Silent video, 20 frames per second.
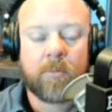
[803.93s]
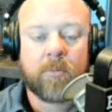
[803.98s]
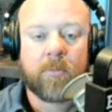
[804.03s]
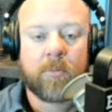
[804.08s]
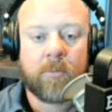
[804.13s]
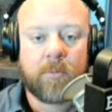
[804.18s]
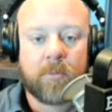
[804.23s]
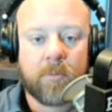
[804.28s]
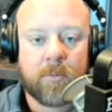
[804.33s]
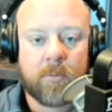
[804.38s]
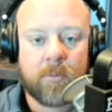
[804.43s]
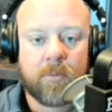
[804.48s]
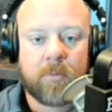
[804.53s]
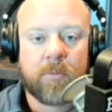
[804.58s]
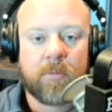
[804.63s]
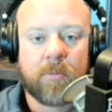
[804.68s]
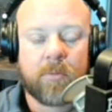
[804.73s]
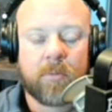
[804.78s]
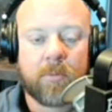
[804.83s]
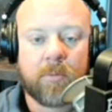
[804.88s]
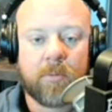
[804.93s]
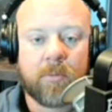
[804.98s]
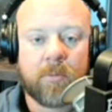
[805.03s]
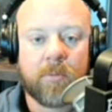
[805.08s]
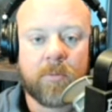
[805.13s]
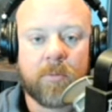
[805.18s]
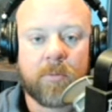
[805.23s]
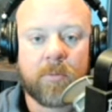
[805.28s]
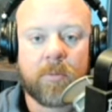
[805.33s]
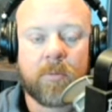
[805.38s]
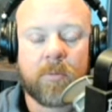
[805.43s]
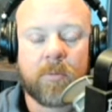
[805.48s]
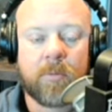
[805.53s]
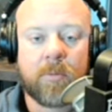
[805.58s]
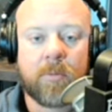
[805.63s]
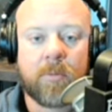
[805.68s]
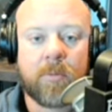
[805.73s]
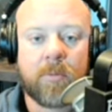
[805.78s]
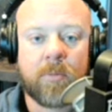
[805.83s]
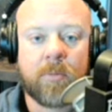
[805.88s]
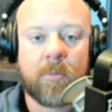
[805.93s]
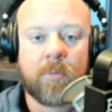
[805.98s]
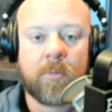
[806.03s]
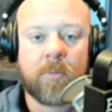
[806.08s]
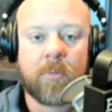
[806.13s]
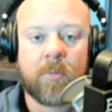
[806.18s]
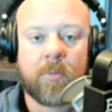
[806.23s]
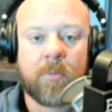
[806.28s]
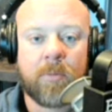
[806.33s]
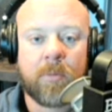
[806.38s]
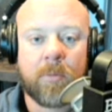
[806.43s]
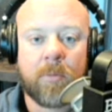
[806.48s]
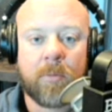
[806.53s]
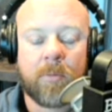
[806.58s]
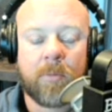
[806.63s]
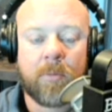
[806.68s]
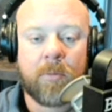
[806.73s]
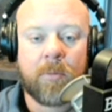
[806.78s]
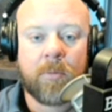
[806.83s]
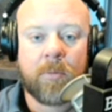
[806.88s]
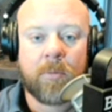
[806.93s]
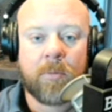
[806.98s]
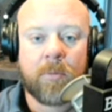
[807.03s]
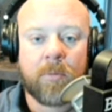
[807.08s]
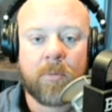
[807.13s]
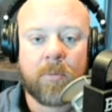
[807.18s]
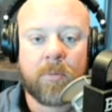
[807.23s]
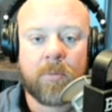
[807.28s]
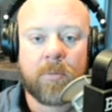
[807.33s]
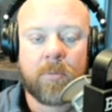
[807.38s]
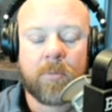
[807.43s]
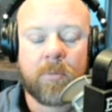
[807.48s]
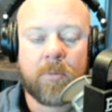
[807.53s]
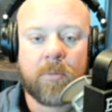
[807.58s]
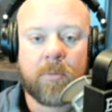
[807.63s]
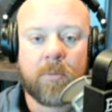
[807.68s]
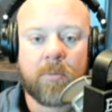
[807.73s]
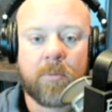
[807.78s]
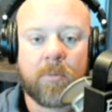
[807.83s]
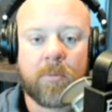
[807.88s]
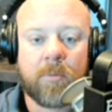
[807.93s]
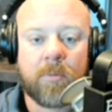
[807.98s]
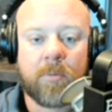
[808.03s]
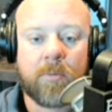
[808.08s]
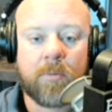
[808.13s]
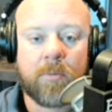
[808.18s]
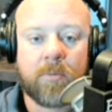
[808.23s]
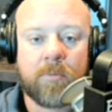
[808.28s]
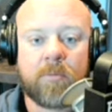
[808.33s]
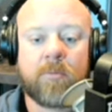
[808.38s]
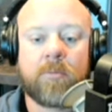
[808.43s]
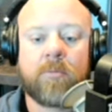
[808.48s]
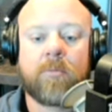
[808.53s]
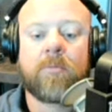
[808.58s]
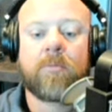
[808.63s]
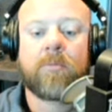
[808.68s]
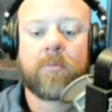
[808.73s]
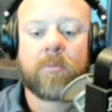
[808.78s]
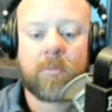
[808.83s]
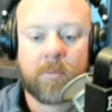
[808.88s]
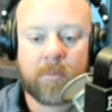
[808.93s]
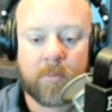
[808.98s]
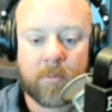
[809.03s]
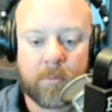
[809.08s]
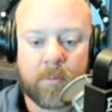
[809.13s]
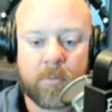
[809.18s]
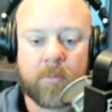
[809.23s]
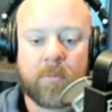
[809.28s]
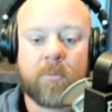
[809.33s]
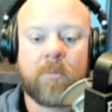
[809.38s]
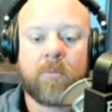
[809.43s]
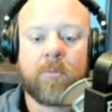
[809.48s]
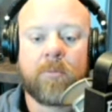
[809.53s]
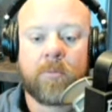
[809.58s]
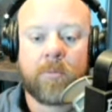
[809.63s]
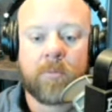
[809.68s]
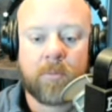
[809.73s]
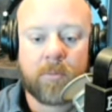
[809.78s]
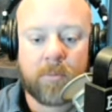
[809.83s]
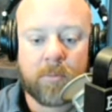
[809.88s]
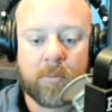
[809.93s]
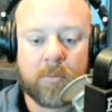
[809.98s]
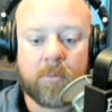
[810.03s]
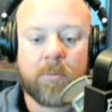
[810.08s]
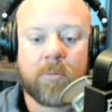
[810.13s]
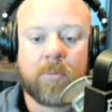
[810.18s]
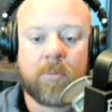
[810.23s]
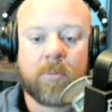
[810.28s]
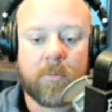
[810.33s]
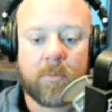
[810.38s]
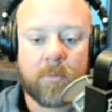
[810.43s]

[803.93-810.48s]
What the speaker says: The person shown says nothing.